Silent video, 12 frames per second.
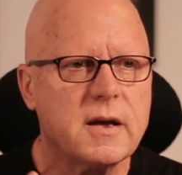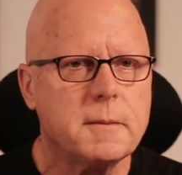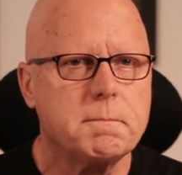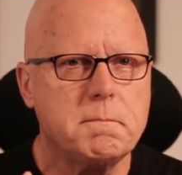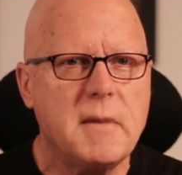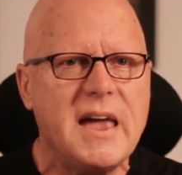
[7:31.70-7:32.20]

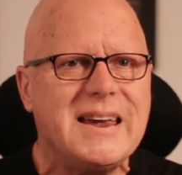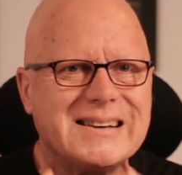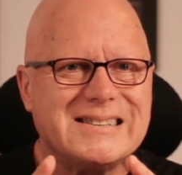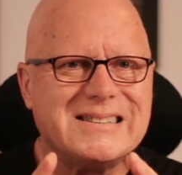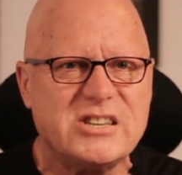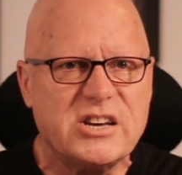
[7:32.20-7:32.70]
Make
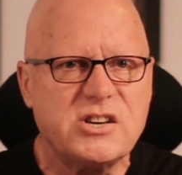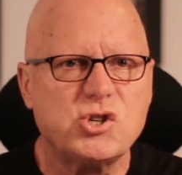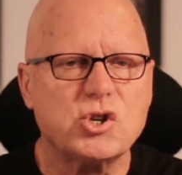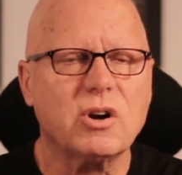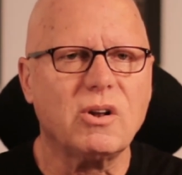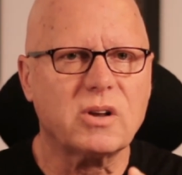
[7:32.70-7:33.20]

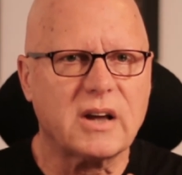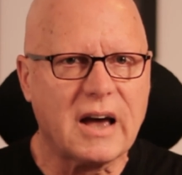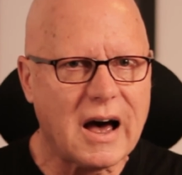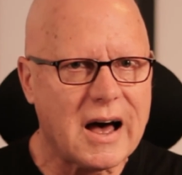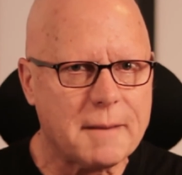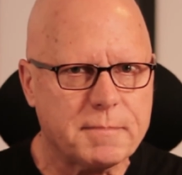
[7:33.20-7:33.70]
digital
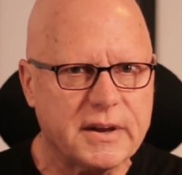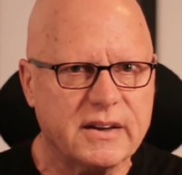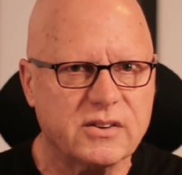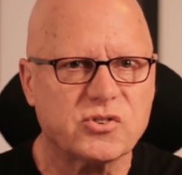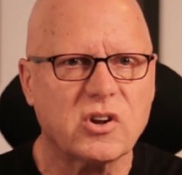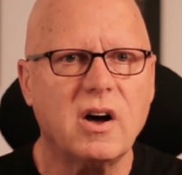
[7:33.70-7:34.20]

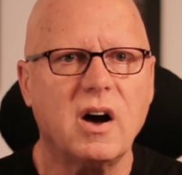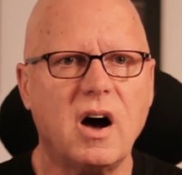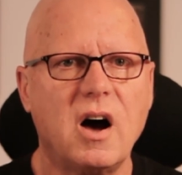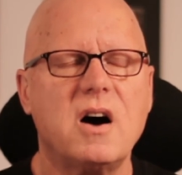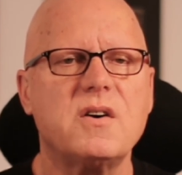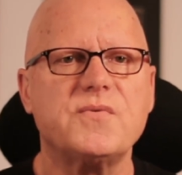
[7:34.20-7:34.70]
copies
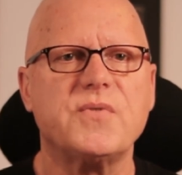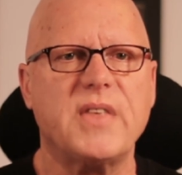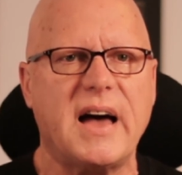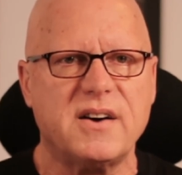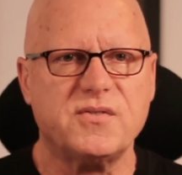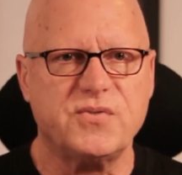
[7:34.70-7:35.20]
of
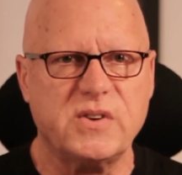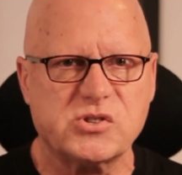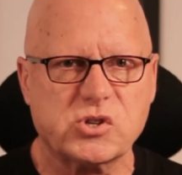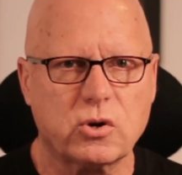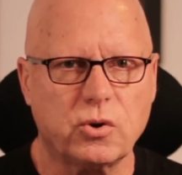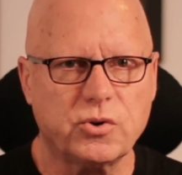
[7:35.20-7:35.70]
that
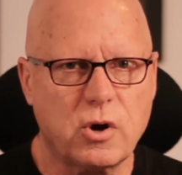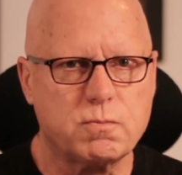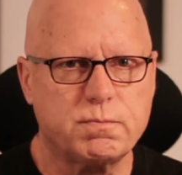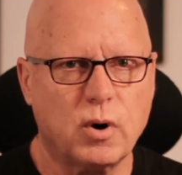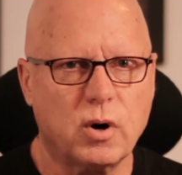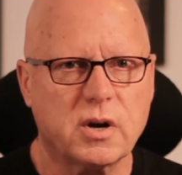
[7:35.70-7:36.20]
physical
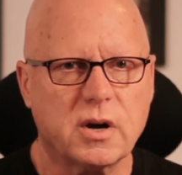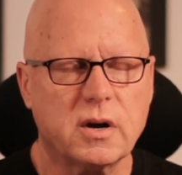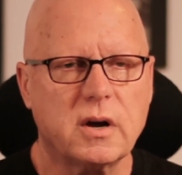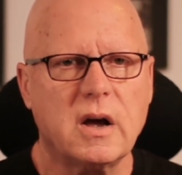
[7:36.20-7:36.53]
notebook.